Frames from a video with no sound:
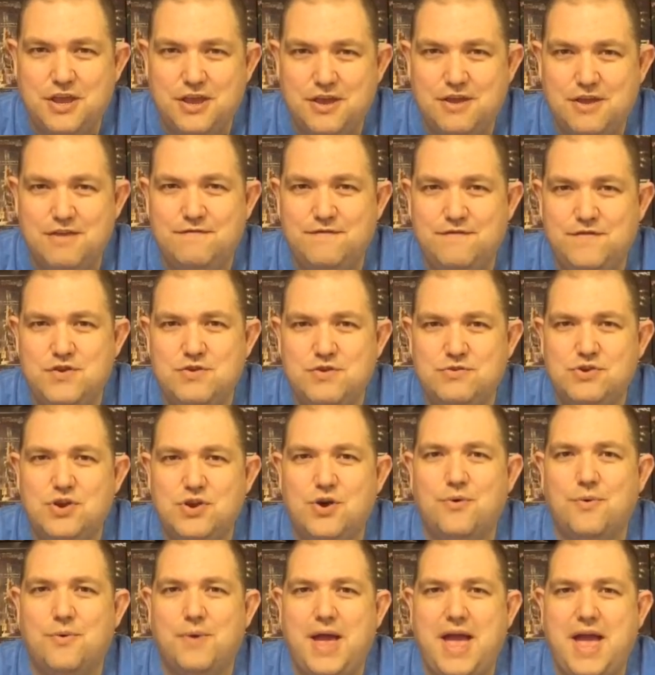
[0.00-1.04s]
if you
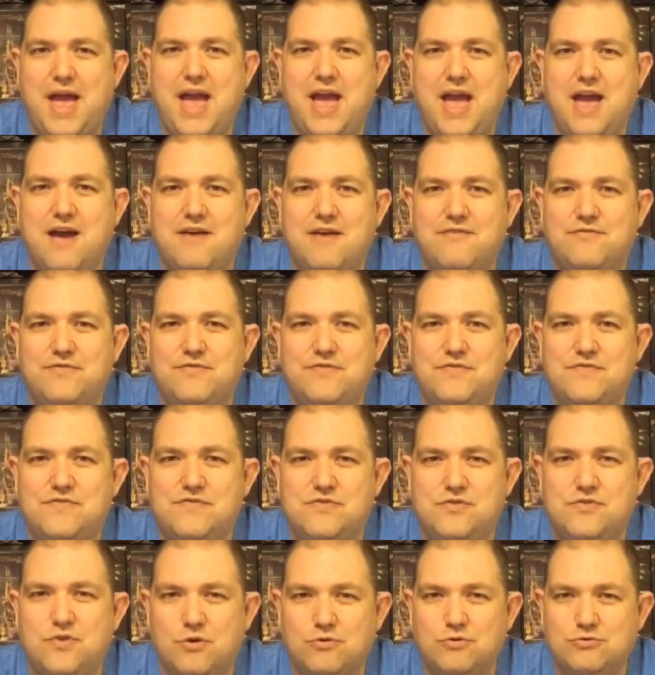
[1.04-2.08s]
don't have
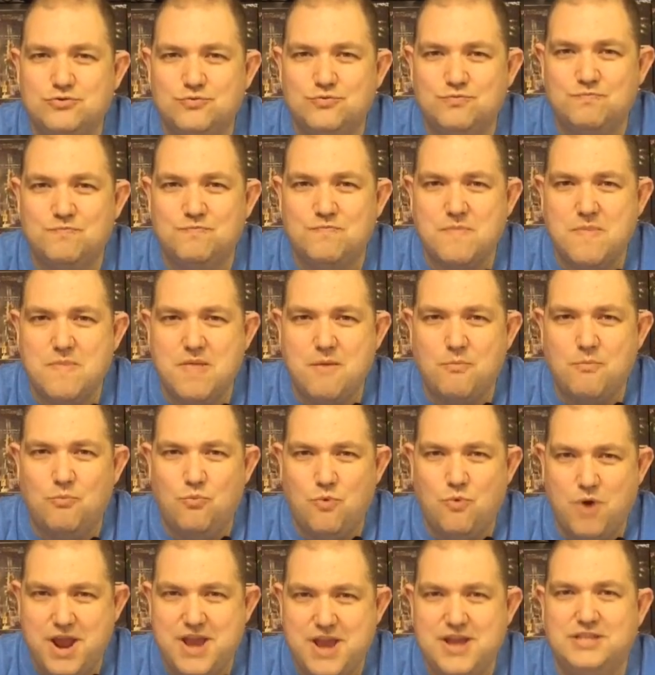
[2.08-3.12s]
those
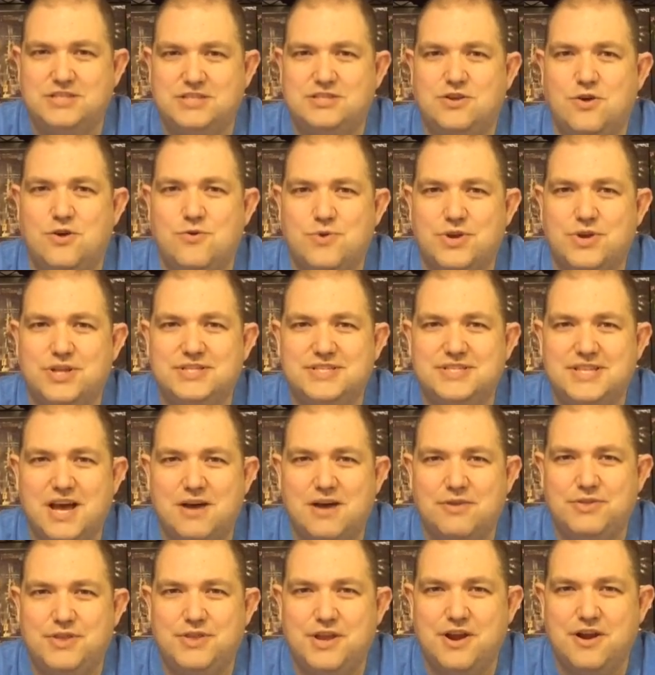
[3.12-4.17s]
raise tokens
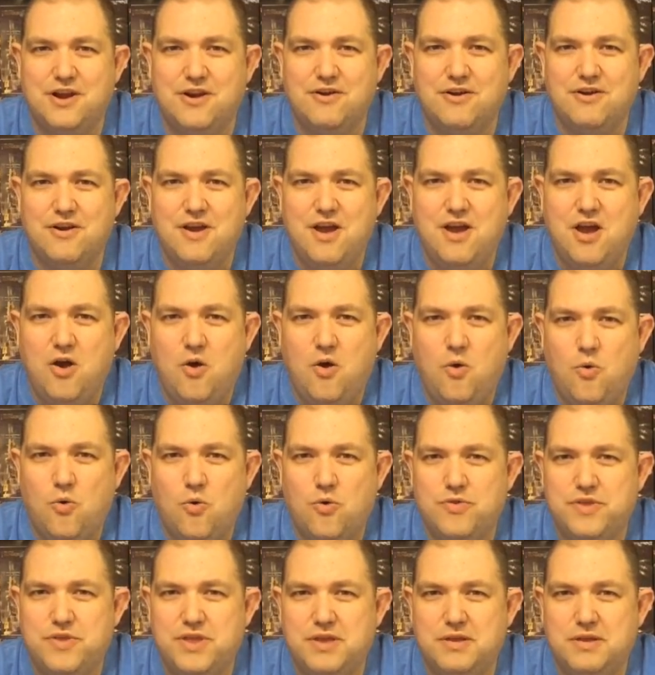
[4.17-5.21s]
out there
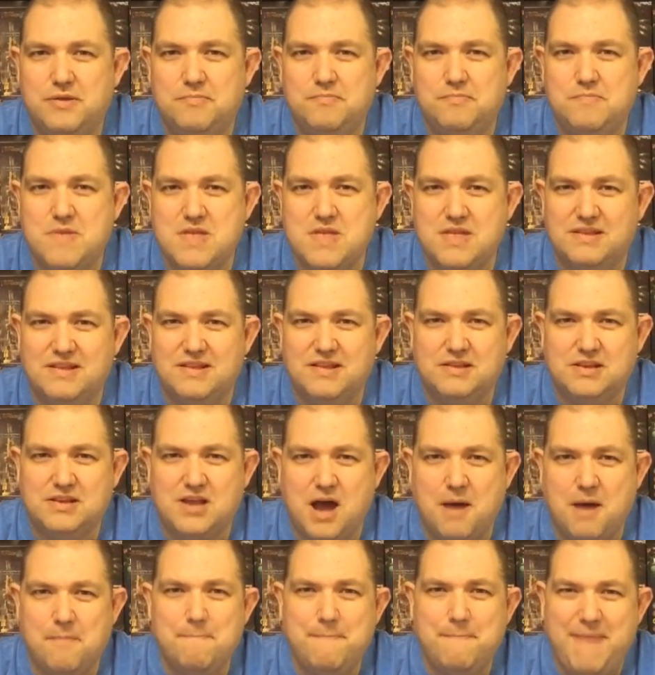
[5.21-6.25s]
or the
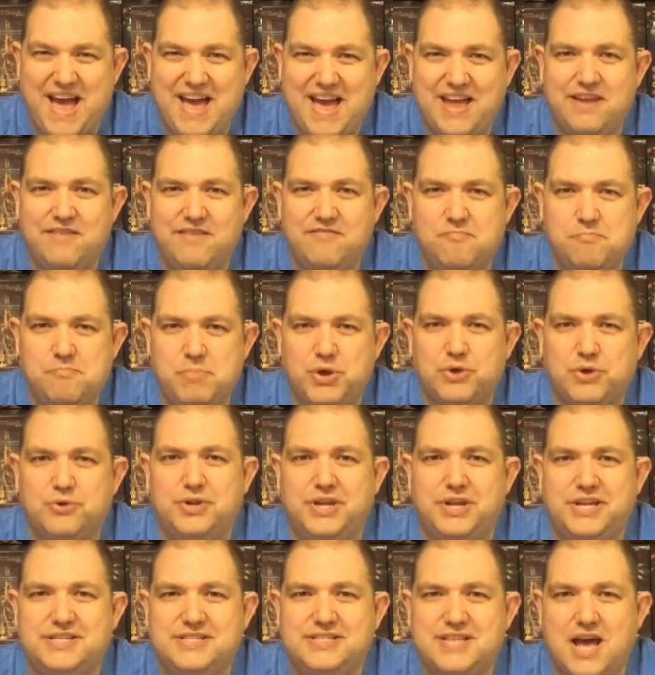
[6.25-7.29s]
combative
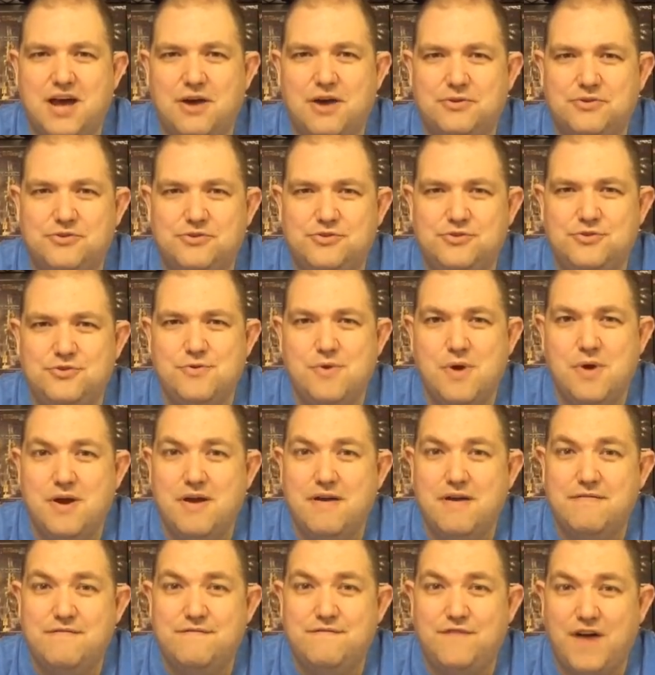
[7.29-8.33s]
buildings out to
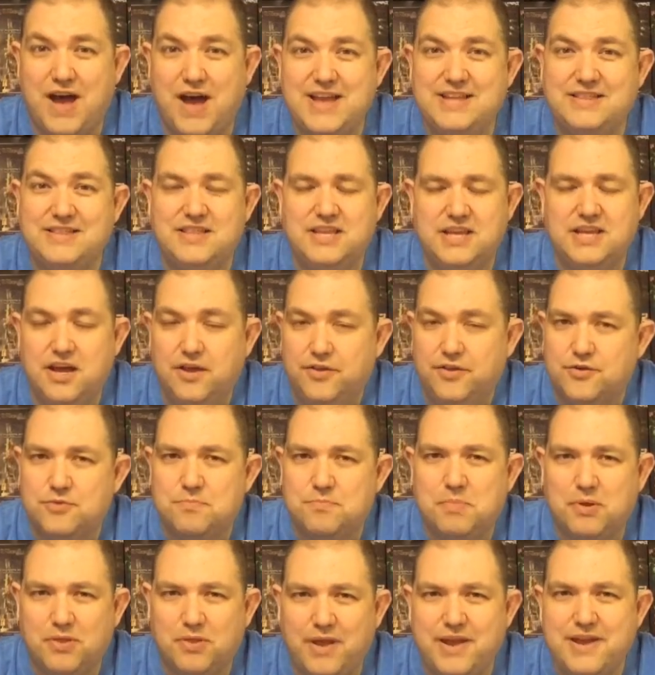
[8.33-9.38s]
fight the other
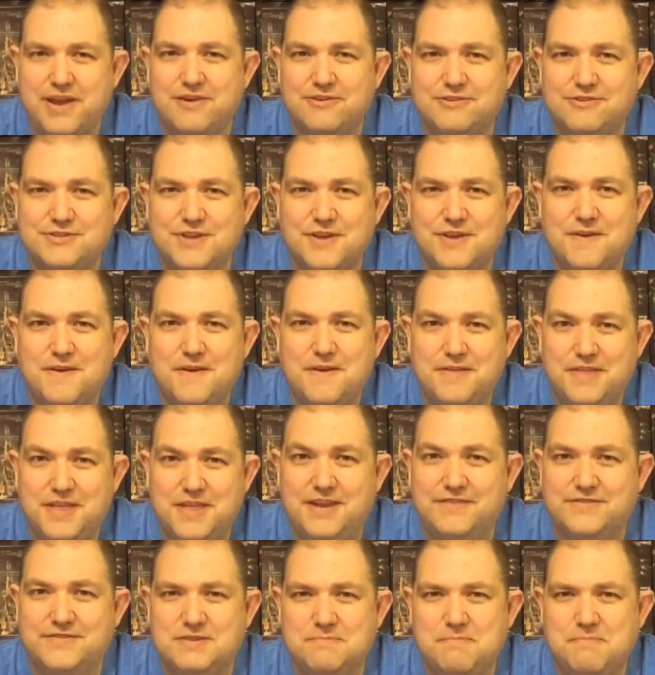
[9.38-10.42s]
players,
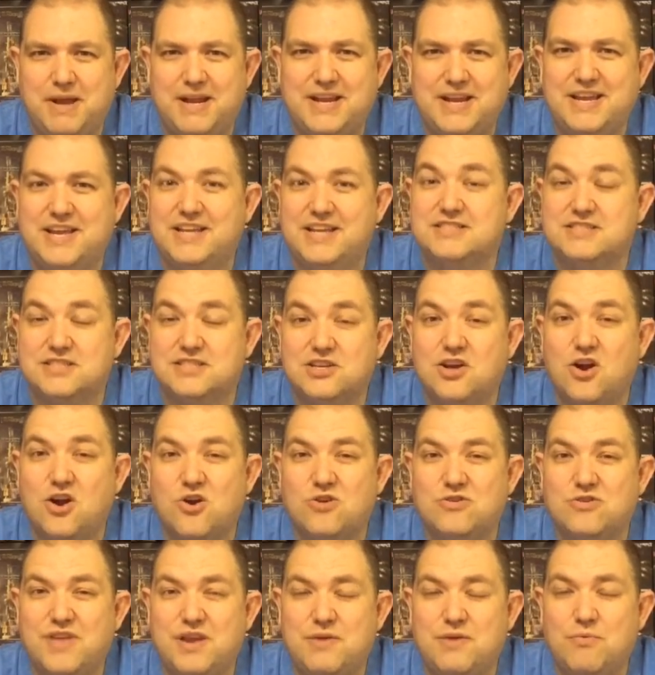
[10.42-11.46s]
then if somebody gets the
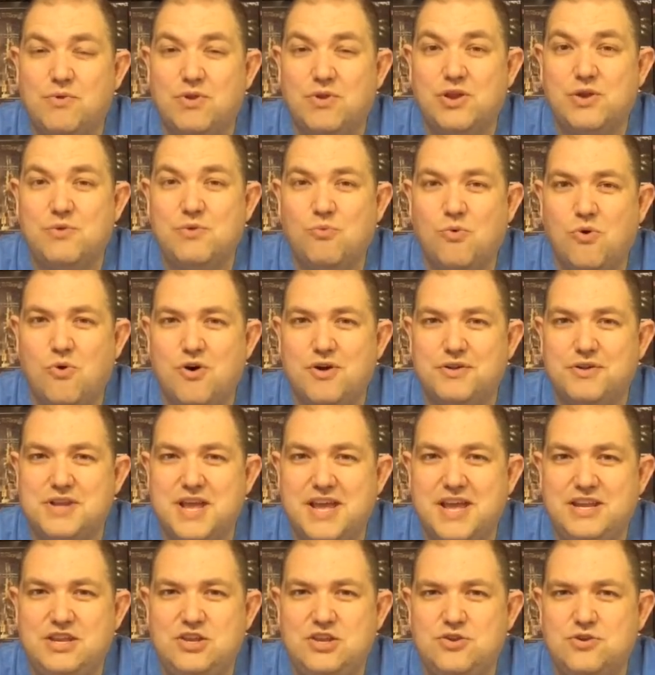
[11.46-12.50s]
card they really want
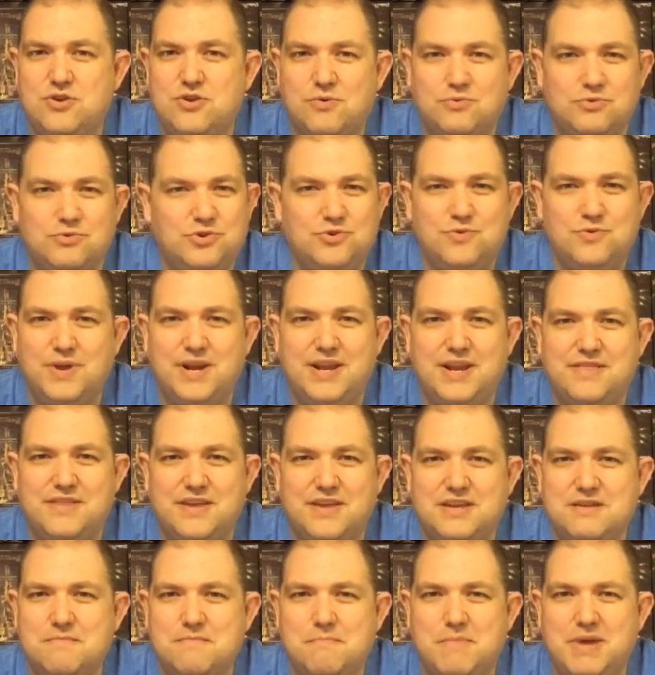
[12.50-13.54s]
and you don't do
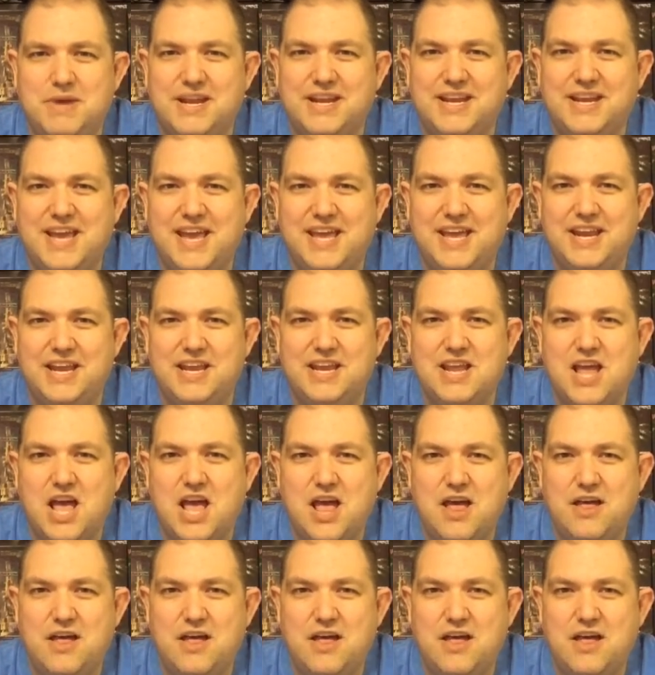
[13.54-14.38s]
anything to mitigate it,